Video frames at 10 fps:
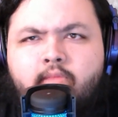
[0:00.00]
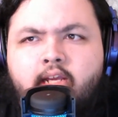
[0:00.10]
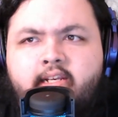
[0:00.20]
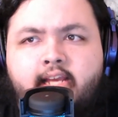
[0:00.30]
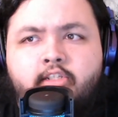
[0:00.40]

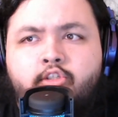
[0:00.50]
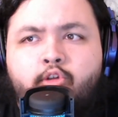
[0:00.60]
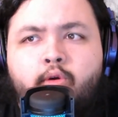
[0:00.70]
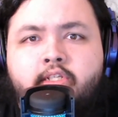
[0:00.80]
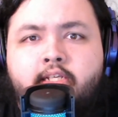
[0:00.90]
texting
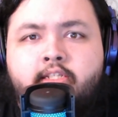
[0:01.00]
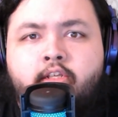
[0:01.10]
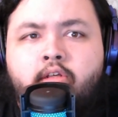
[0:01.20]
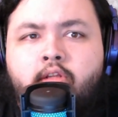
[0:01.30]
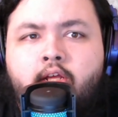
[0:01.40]
stories, I
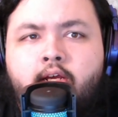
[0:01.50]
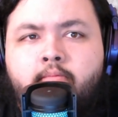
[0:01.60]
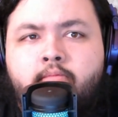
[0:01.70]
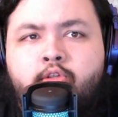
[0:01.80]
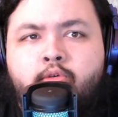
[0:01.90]

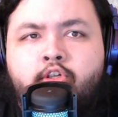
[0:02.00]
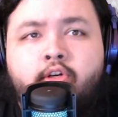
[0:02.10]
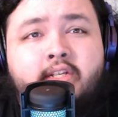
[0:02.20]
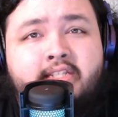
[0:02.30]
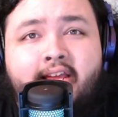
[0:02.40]
still, to a certain
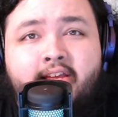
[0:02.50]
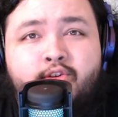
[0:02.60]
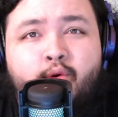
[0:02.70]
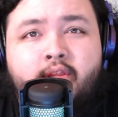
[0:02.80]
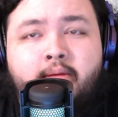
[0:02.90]
extent,
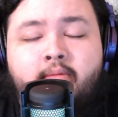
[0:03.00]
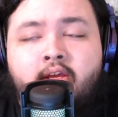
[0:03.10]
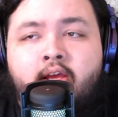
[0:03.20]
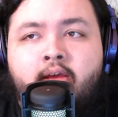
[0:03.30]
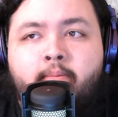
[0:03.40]
enjoy them.
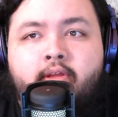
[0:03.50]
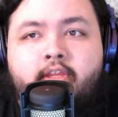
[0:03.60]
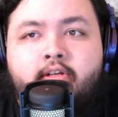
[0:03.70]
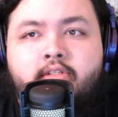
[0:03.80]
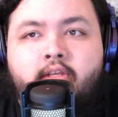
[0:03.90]
But
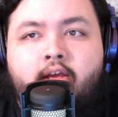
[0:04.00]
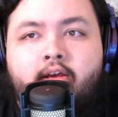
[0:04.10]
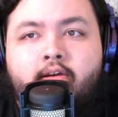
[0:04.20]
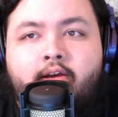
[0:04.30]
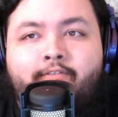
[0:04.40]
there's
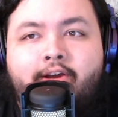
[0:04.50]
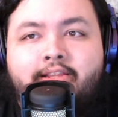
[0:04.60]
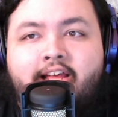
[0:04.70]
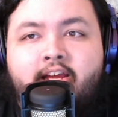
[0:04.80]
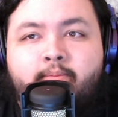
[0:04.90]
a fine
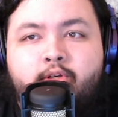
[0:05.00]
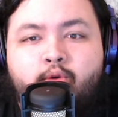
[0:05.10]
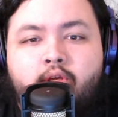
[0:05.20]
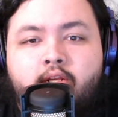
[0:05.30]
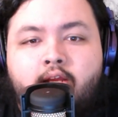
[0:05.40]
line
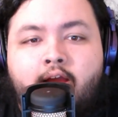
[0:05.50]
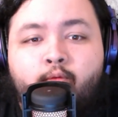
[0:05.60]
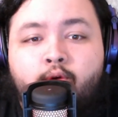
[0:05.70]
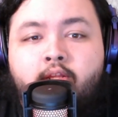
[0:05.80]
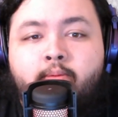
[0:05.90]
between I
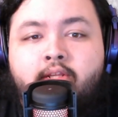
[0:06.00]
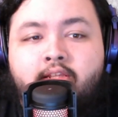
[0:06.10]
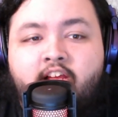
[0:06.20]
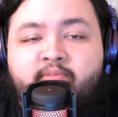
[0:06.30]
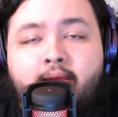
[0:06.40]
really, really
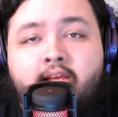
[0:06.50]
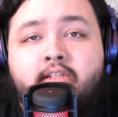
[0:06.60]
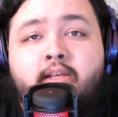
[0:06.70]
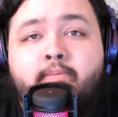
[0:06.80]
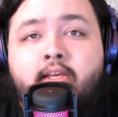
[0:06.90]
love making
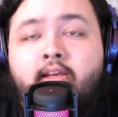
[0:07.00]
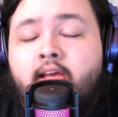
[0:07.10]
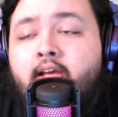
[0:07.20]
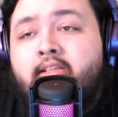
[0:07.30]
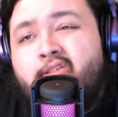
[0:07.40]
something
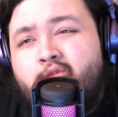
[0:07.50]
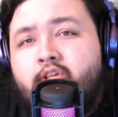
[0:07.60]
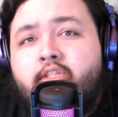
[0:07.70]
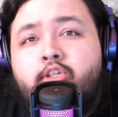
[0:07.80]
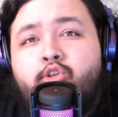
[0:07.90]
to
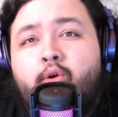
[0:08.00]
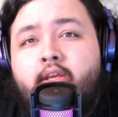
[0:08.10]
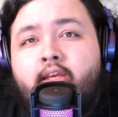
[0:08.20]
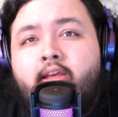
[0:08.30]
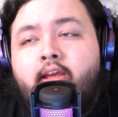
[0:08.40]
just enjoying
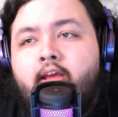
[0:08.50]
it.